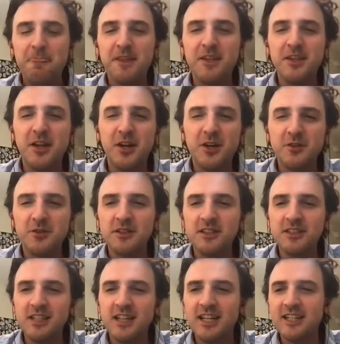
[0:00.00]
you know,
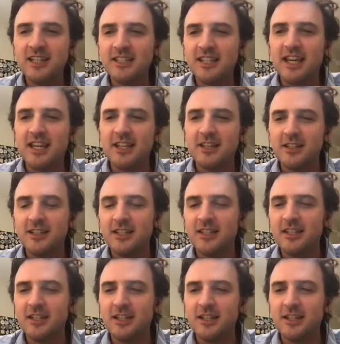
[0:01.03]
not
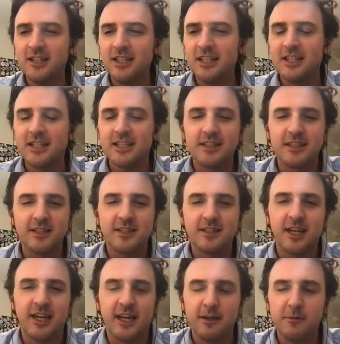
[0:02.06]
exactly uh, Lincoln, this
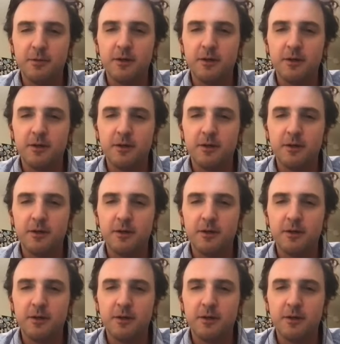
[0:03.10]
guy,